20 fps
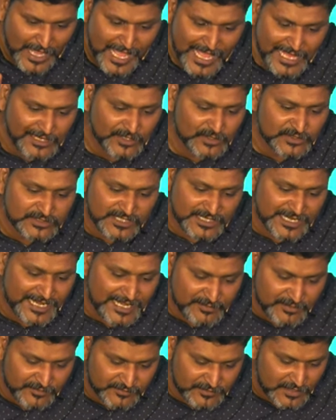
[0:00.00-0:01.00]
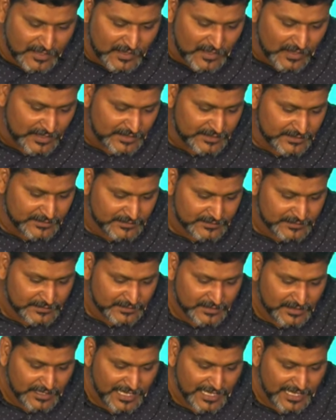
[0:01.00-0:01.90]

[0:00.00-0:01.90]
to hallow the name of the Lord